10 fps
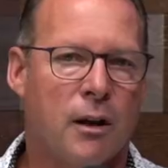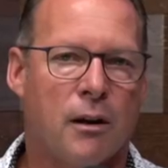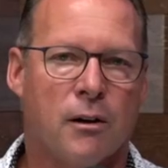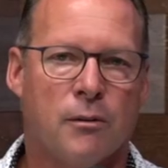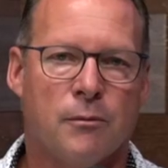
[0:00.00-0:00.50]
got
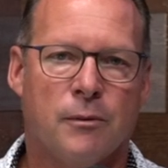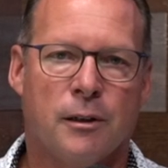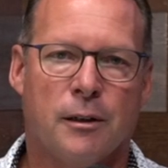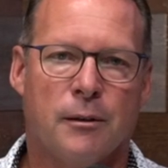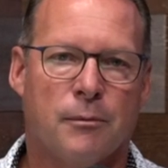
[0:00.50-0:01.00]
our
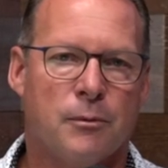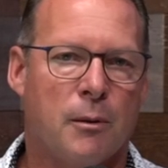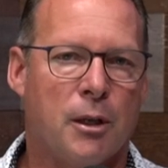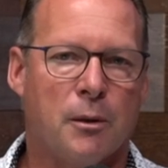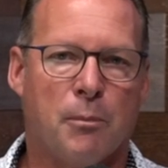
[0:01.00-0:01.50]
uh,
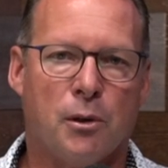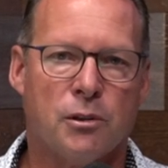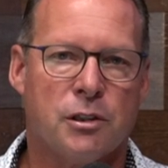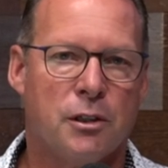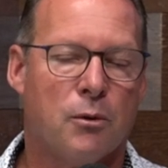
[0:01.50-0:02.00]
thumb on the
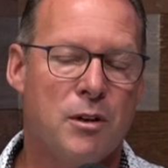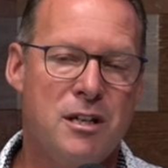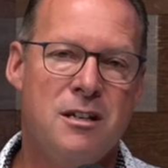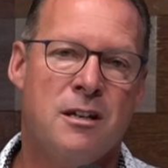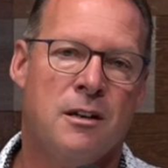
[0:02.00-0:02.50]
pulse here.
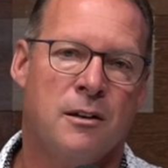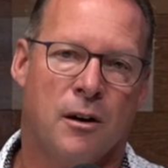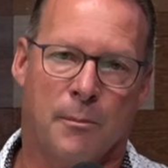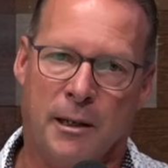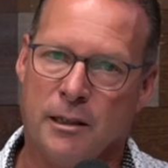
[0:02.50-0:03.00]
We
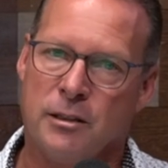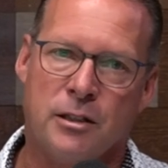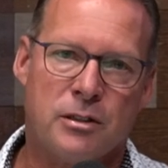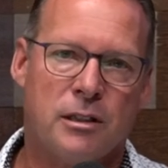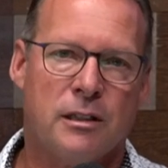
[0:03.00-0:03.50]
are paying
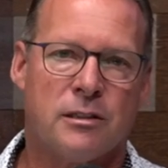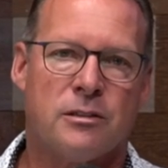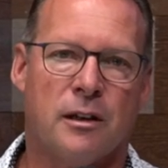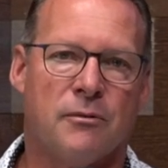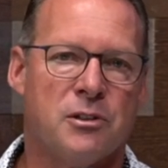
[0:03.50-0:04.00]
attention to
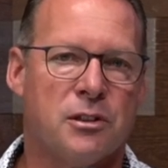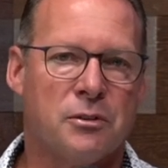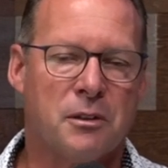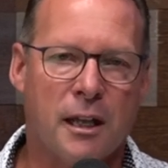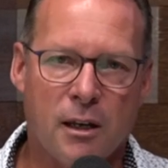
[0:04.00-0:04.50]
this every
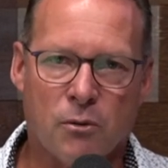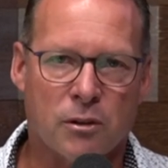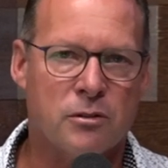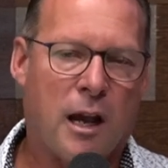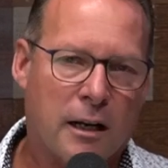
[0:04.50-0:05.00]
single day. We're
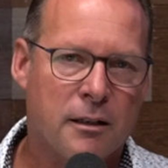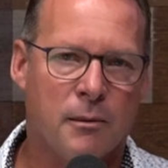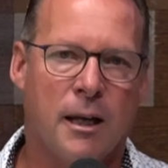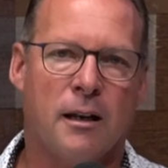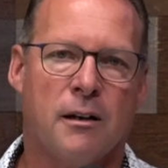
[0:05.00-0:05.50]
talking
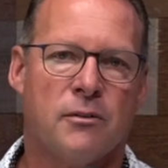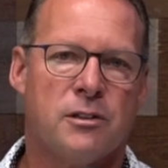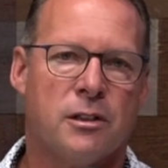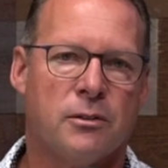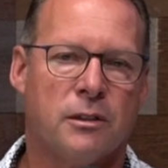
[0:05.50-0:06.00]
about it every
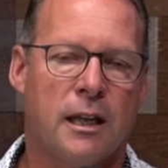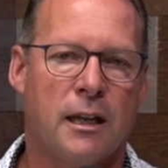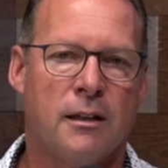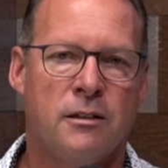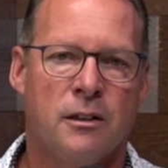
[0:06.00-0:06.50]
single
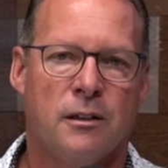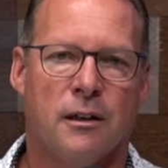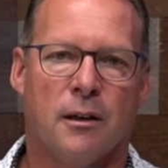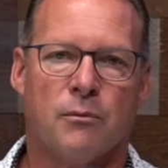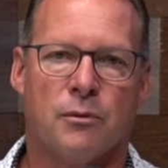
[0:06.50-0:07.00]
day.
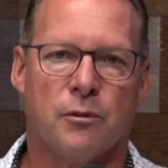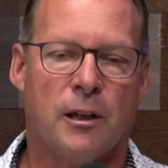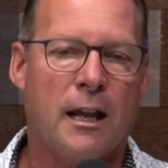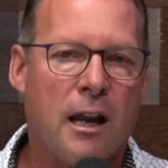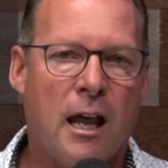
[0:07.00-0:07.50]
Um, we're
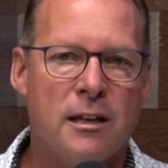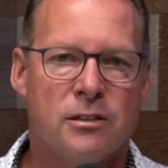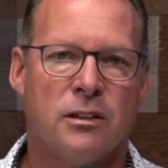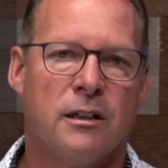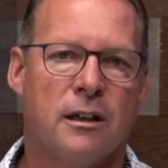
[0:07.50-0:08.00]

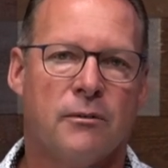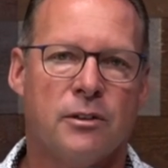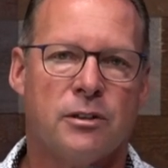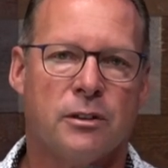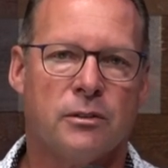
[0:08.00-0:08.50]
analyzing it
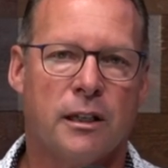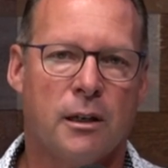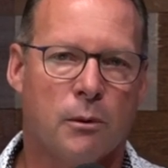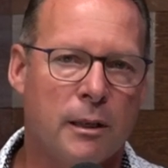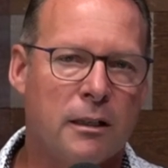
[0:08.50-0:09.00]
every single
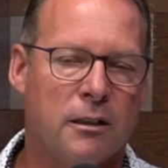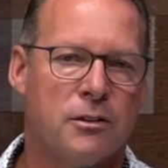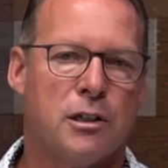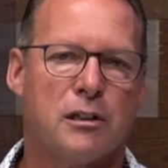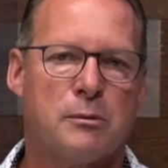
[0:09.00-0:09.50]
day. We're making
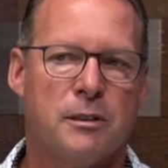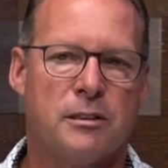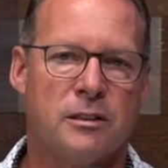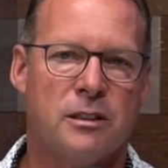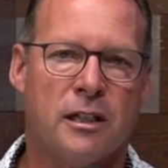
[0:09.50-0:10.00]
adjustments as